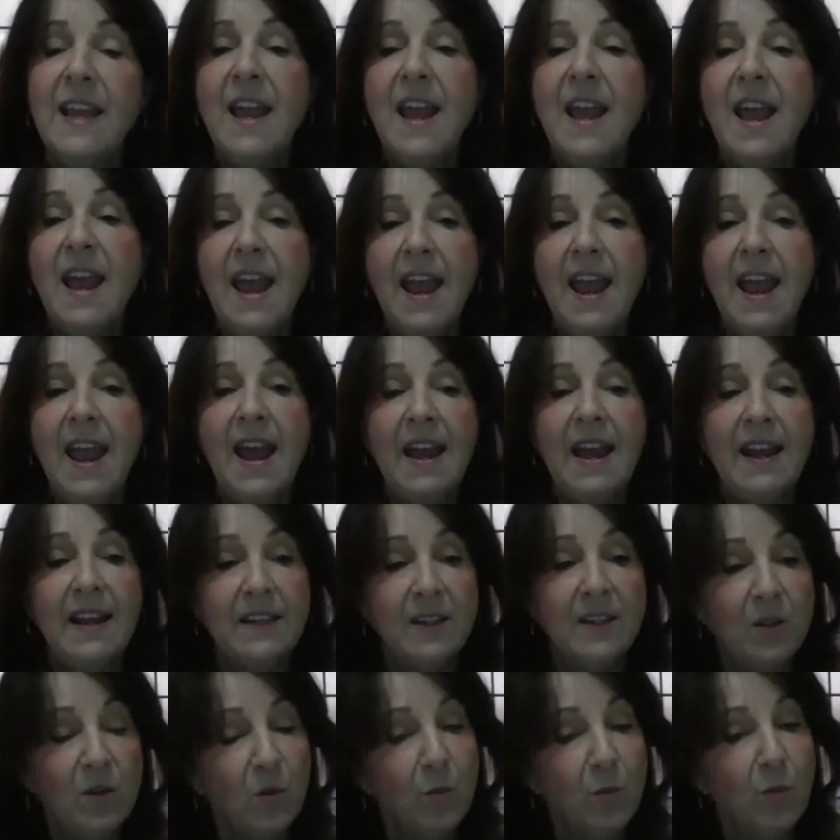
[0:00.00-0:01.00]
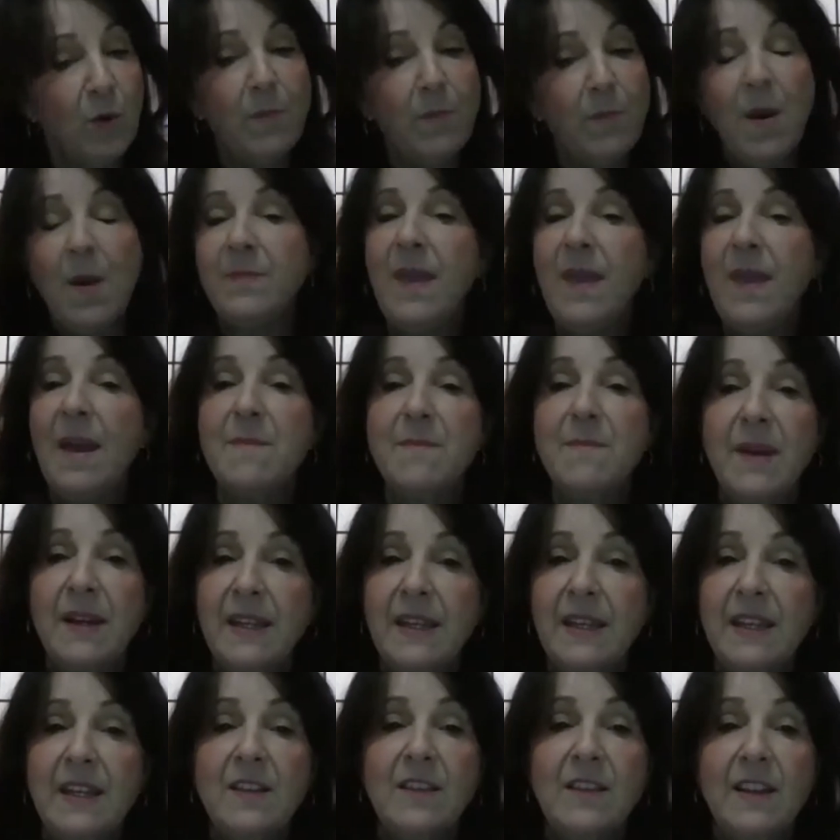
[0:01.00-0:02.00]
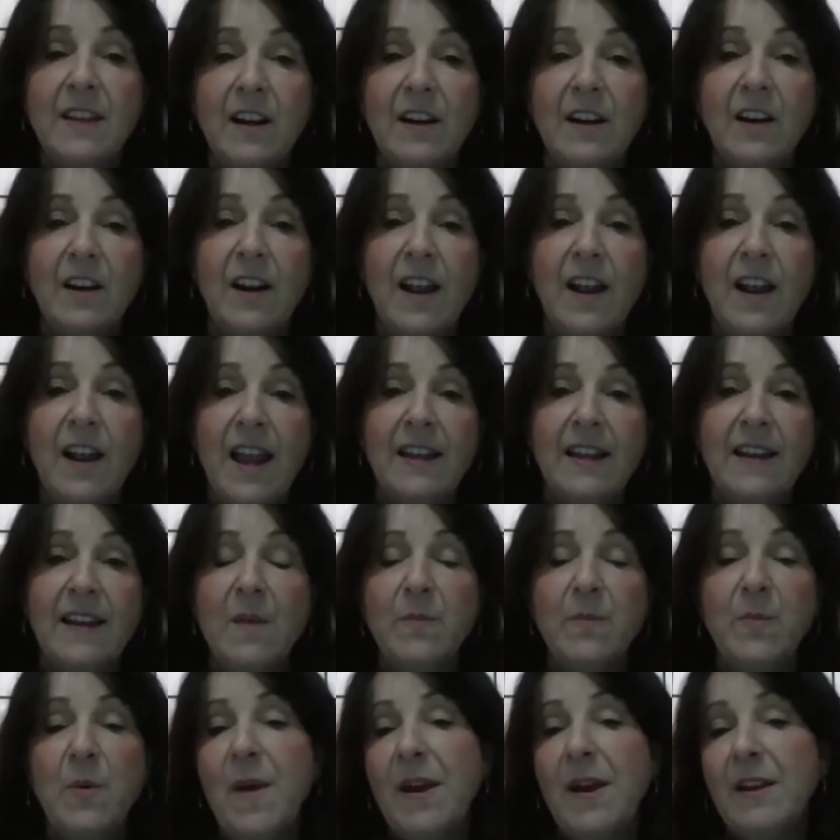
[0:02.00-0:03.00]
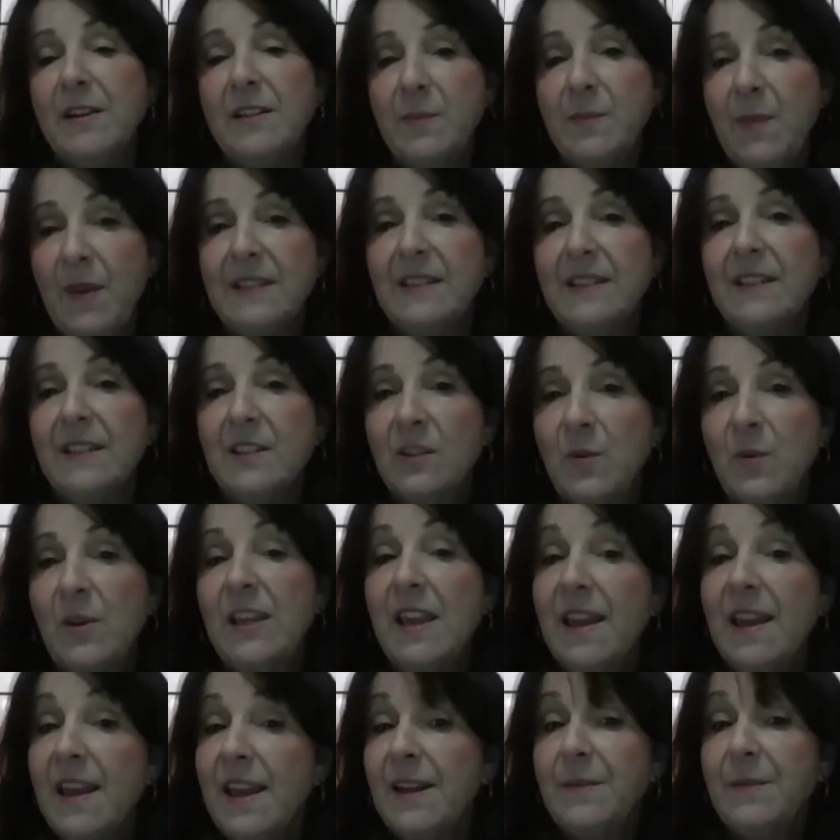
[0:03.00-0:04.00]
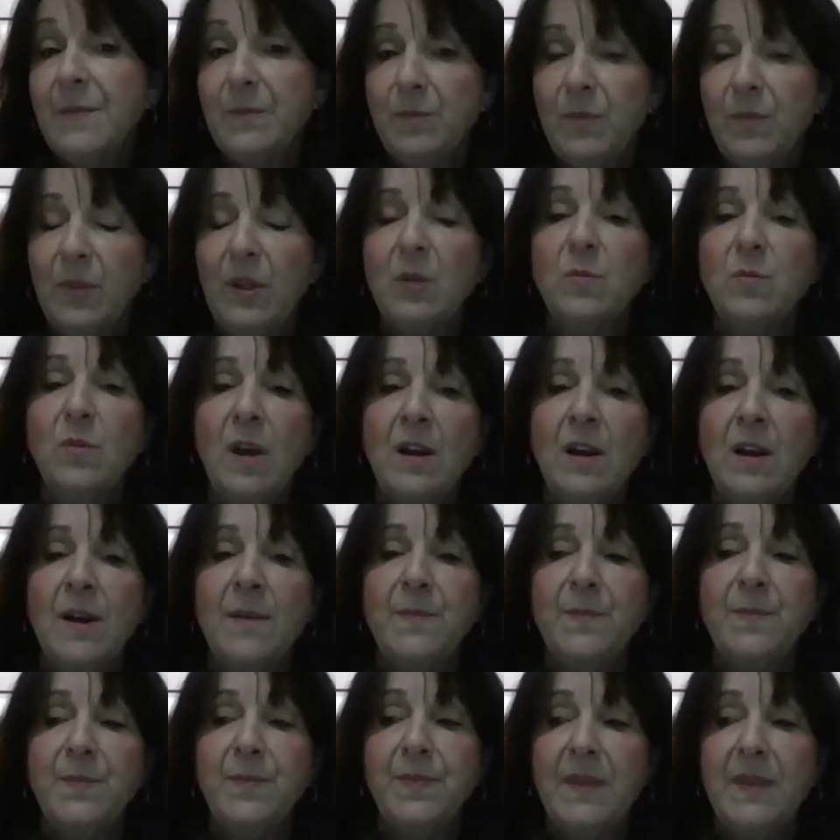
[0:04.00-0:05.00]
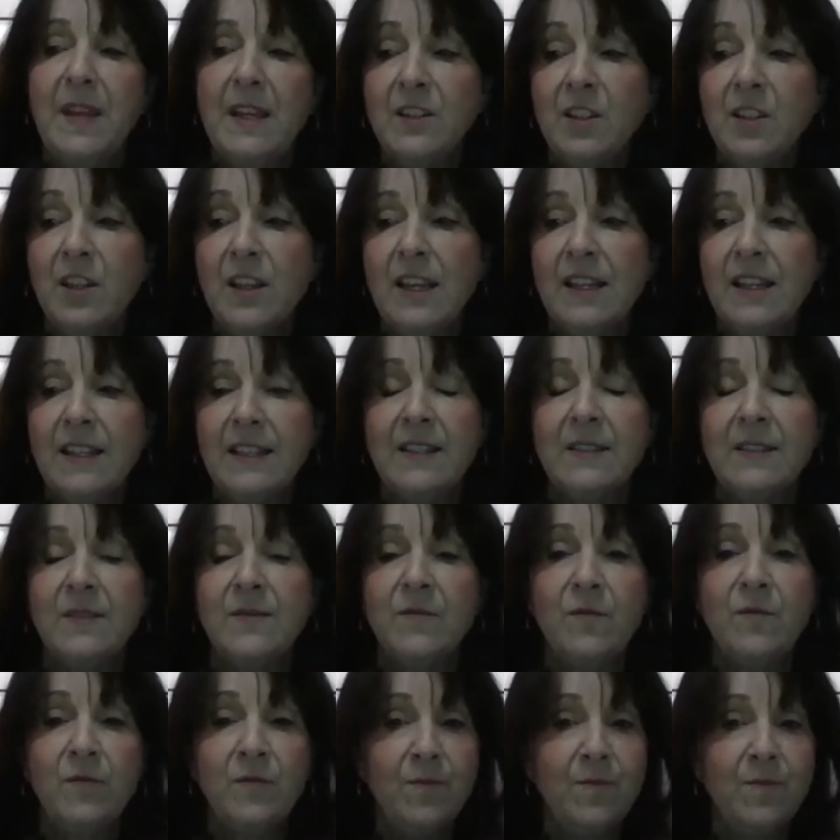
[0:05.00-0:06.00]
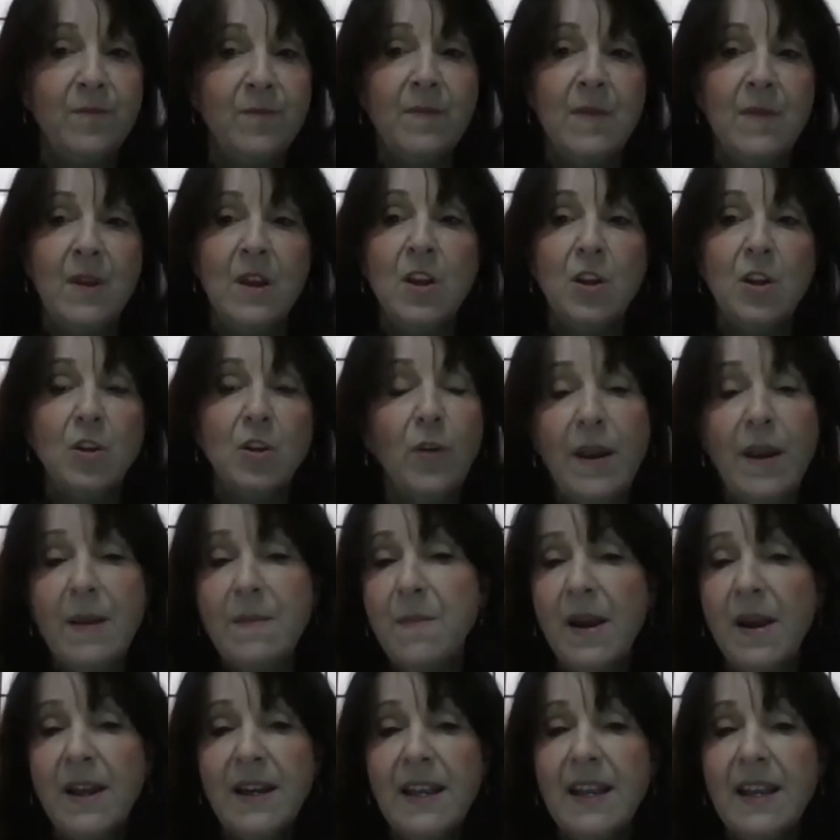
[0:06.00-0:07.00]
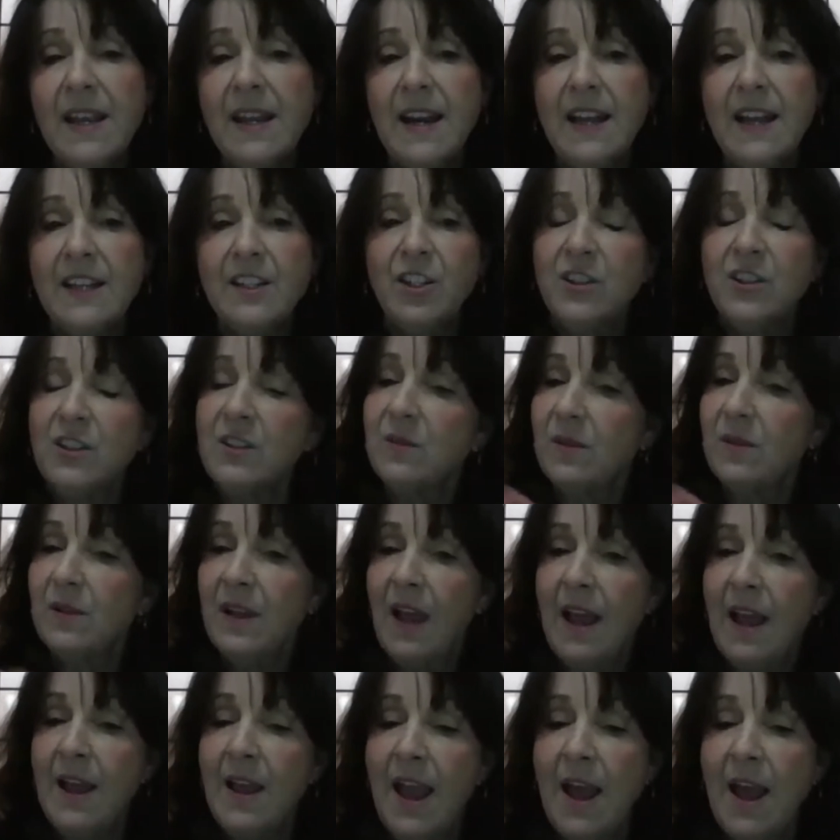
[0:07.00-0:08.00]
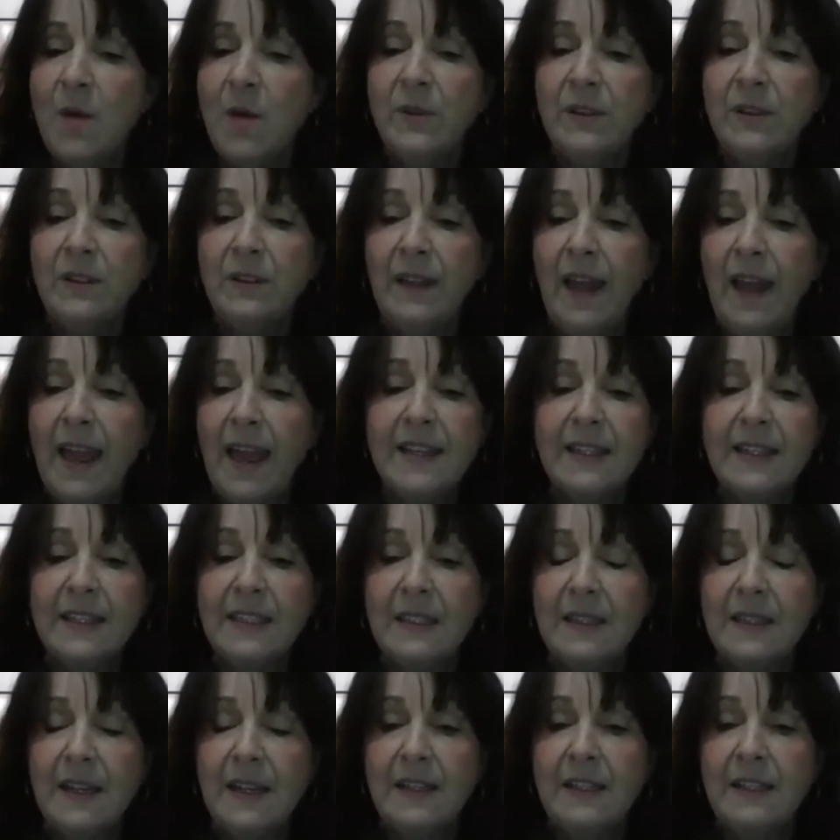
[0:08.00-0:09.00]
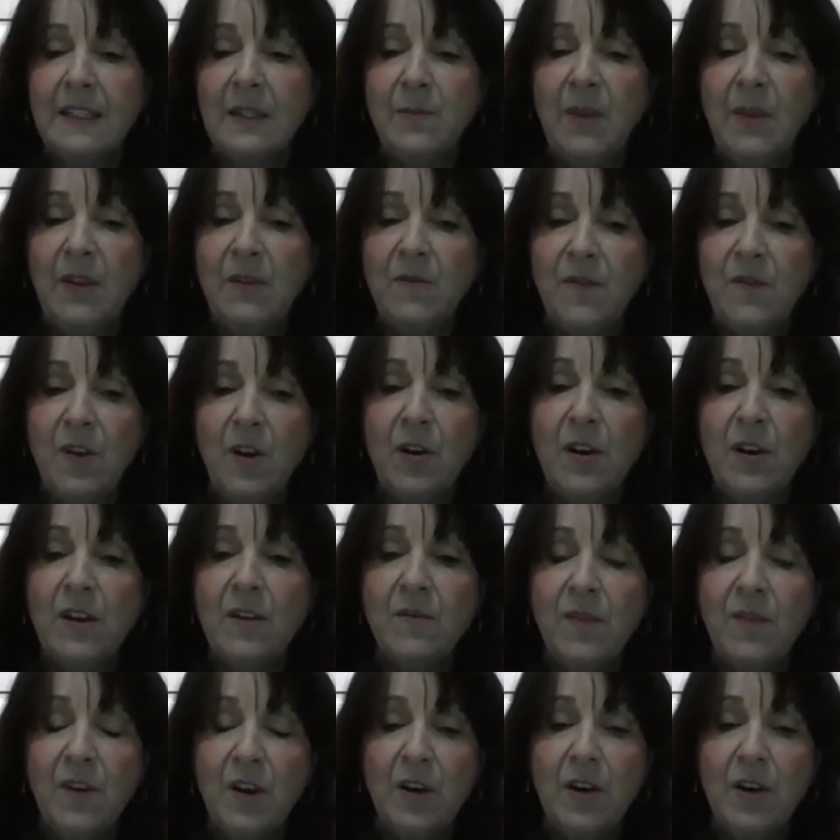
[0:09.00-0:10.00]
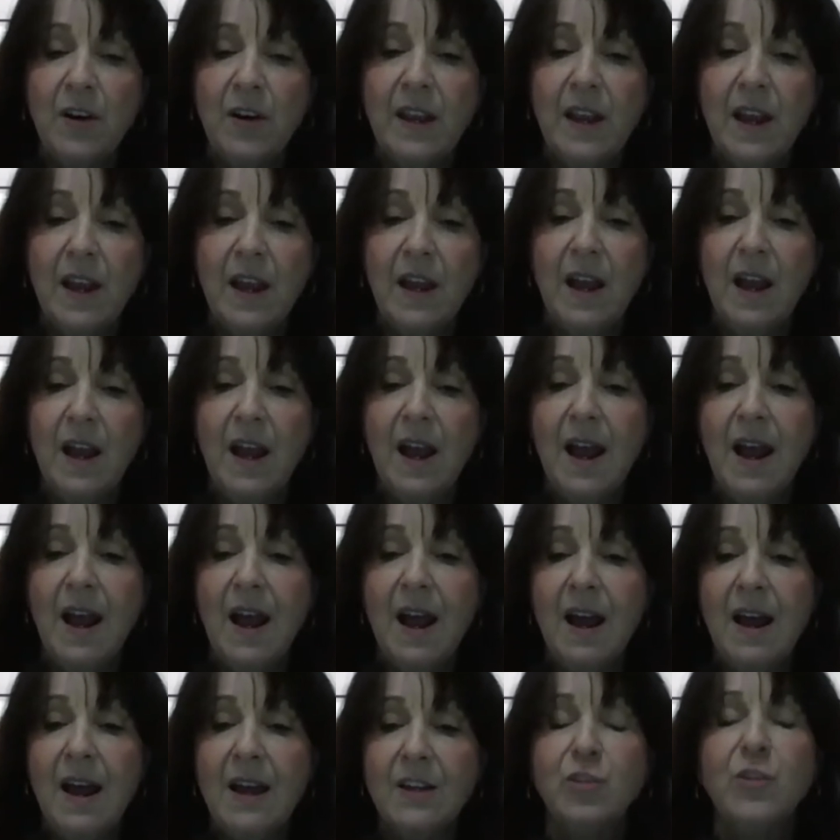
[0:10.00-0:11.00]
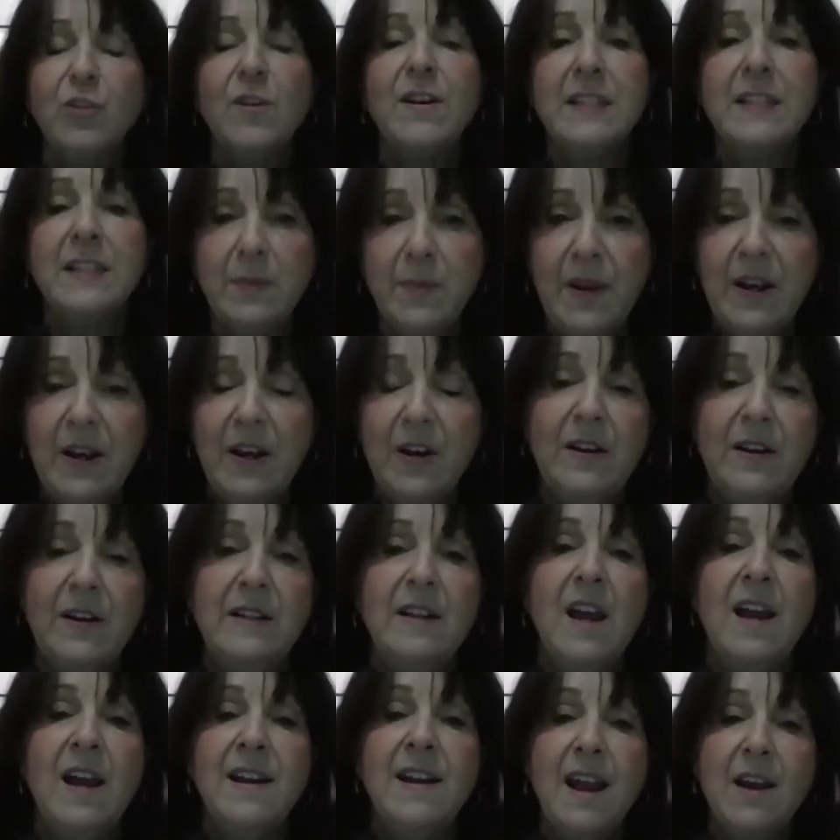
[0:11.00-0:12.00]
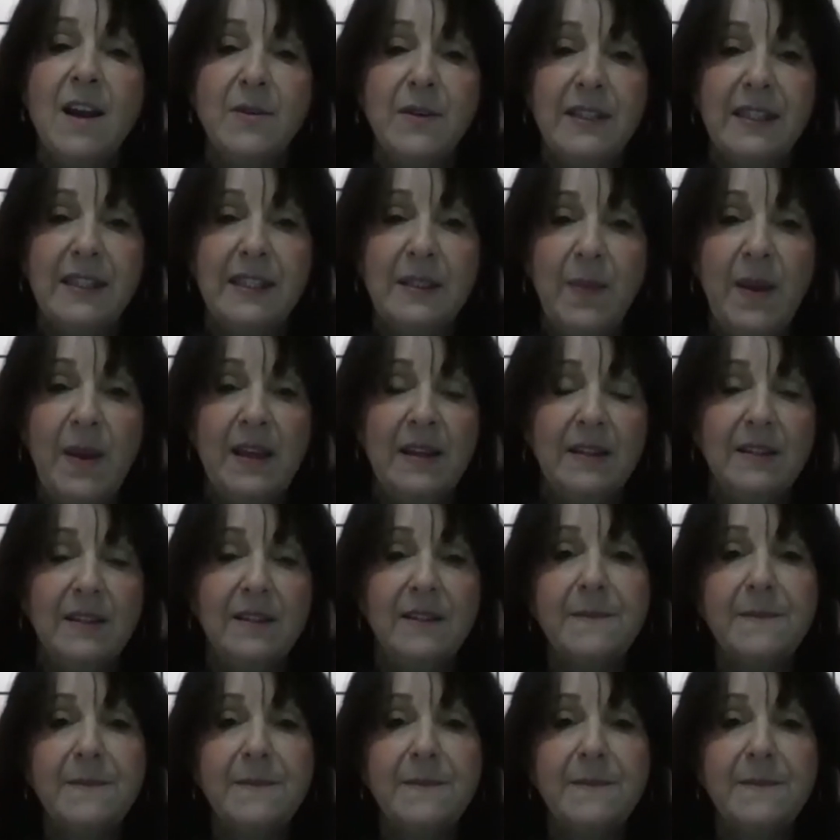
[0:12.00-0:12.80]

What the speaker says: and we pump that money in there and help them out as best as we can. But it's great money, and I would like it to be very, very transparent on how it's spent.